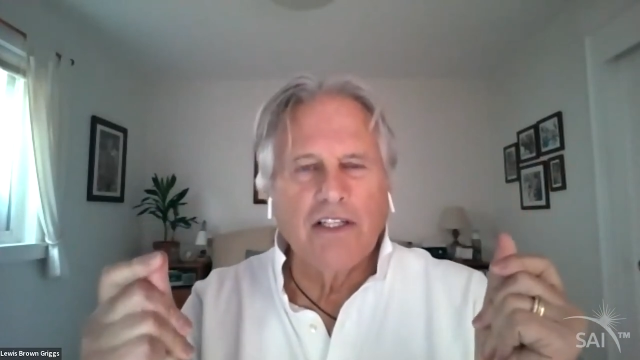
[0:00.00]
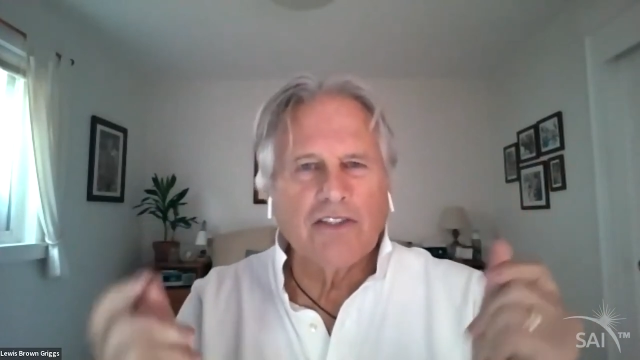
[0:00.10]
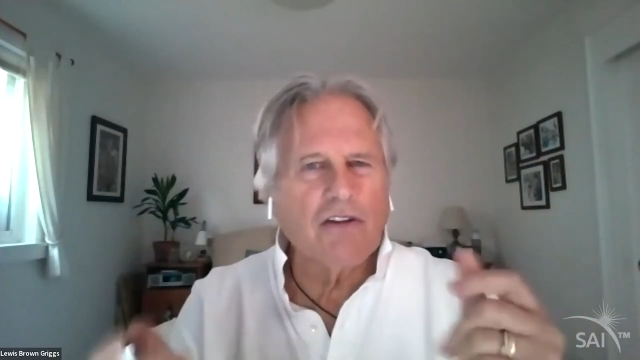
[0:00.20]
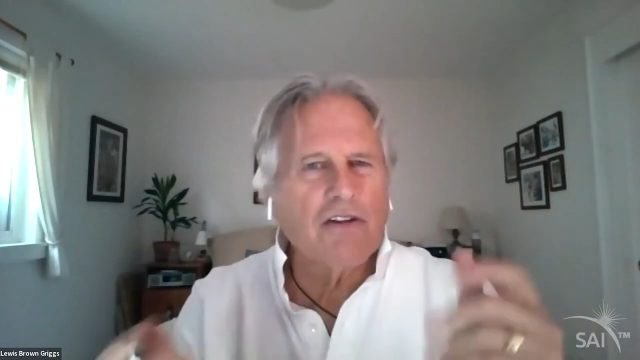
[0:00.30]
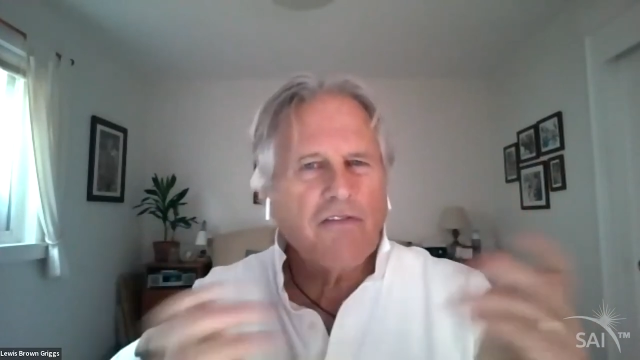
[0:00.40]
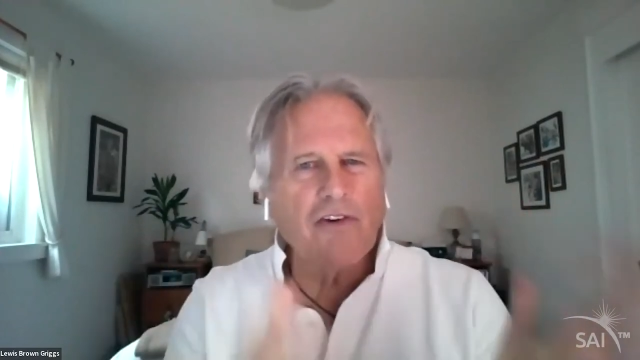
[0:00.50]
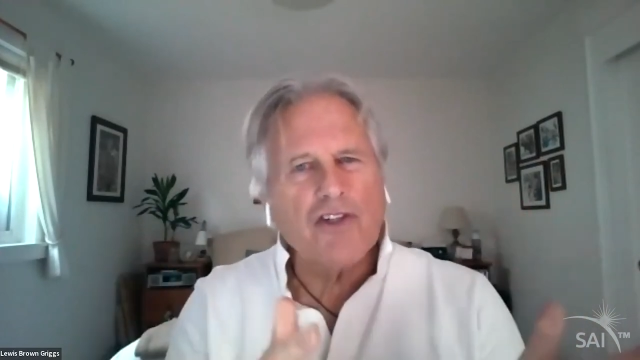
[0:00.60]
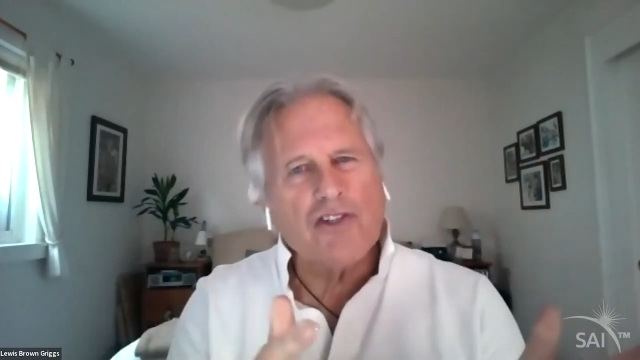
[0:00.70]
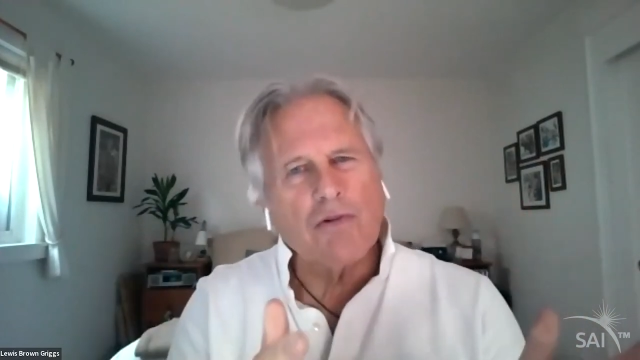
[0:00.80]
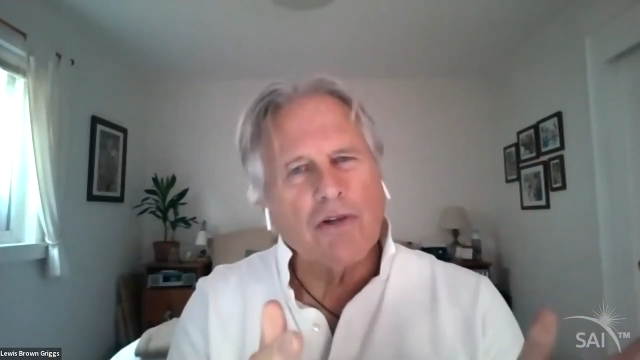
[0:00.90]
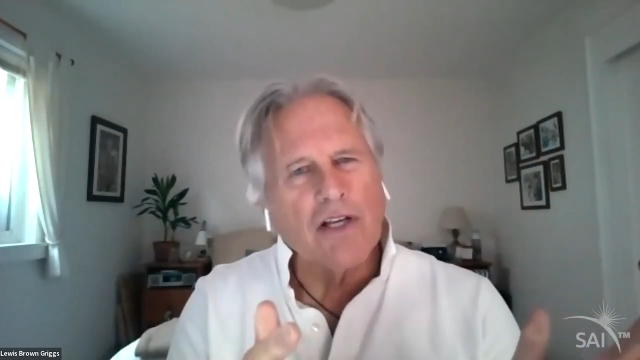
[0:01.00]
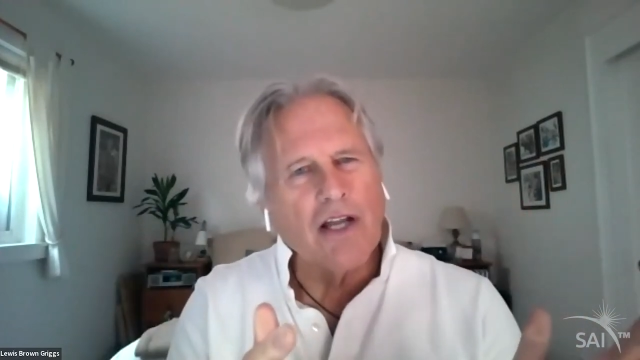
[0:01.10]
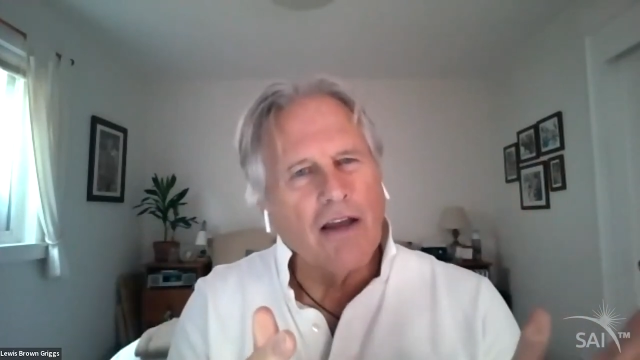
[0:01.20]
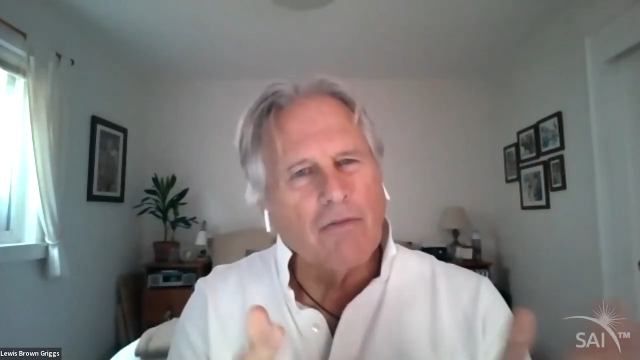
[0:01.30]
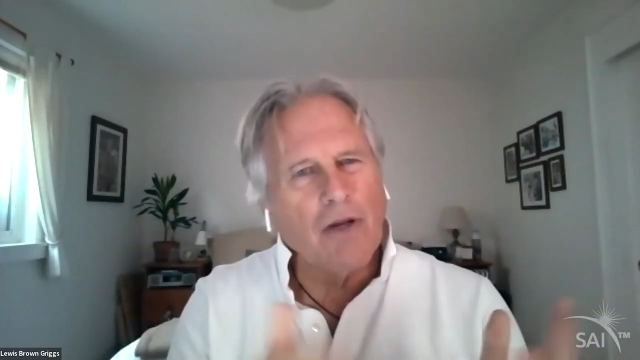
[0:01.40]
So the first one
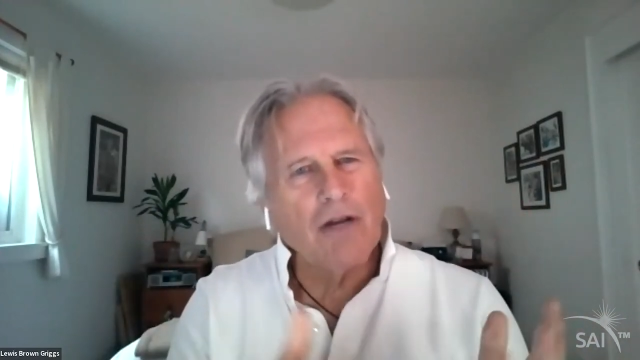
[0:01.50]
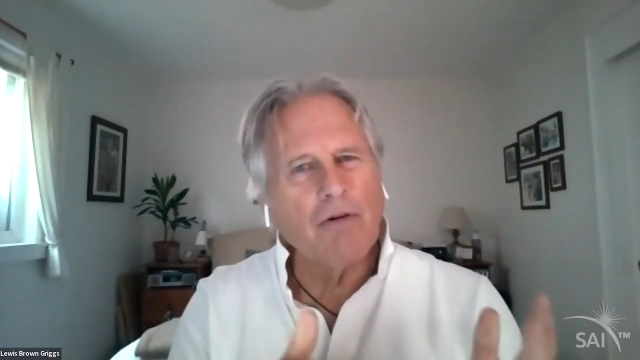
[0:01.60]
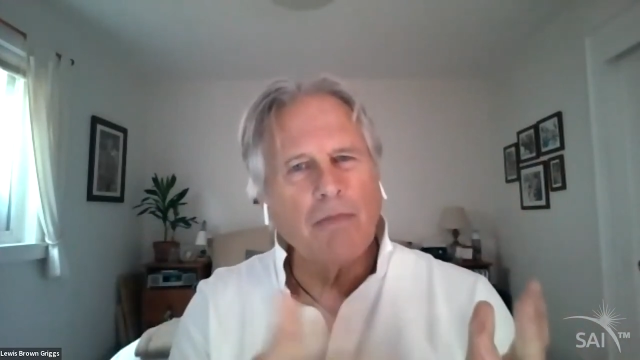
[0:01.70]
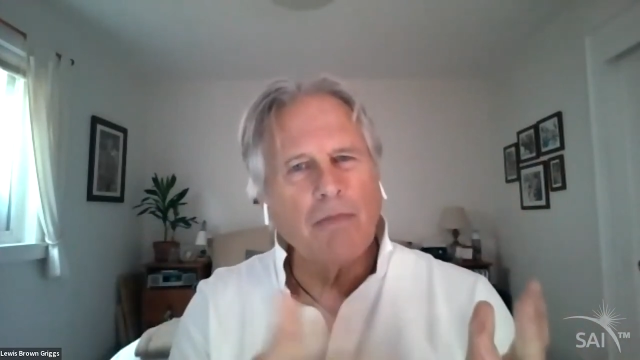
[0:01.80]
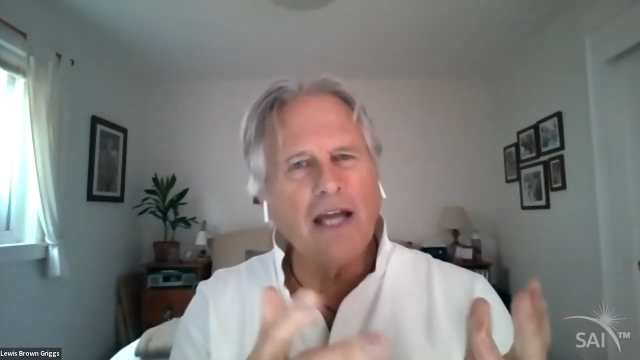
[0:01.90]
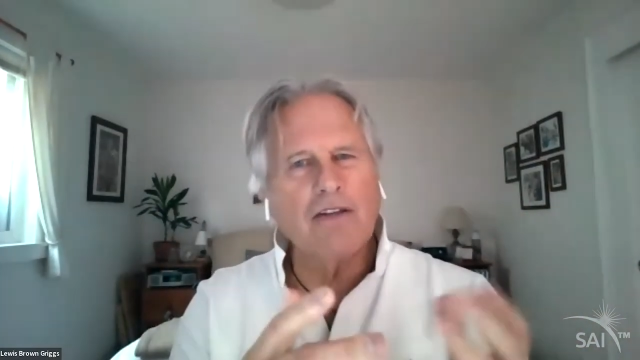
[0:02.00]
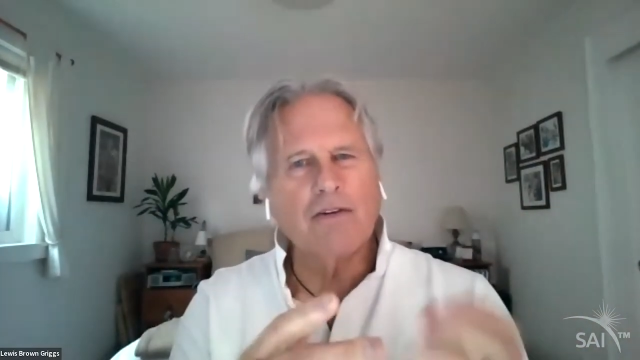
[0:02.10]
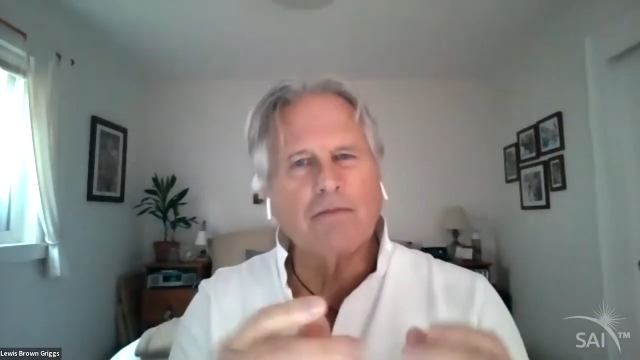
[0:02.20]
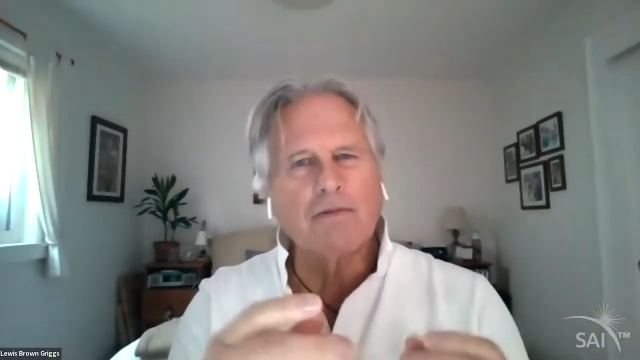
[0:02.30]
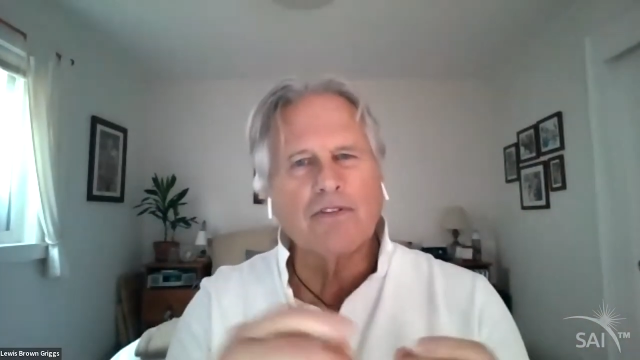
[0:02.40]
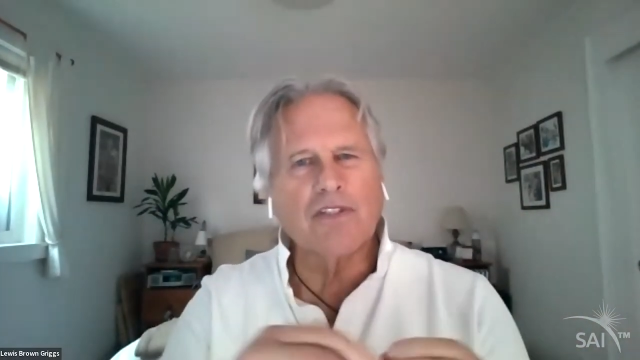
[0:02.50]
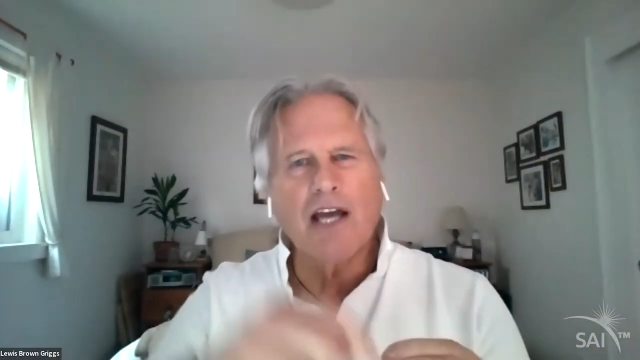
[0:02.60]
I want to remind you was